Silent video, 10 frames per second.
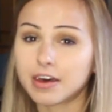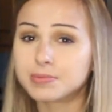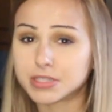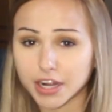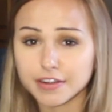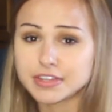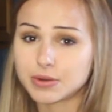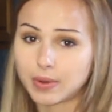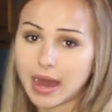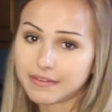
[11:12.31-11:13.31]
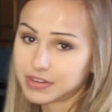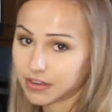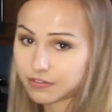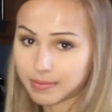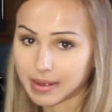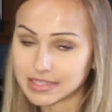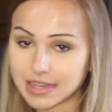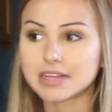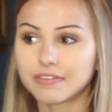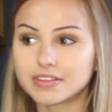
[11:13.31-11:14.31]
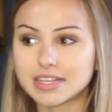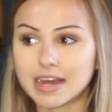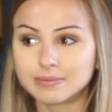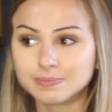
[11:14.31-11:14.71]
observed and what I've done for myself is that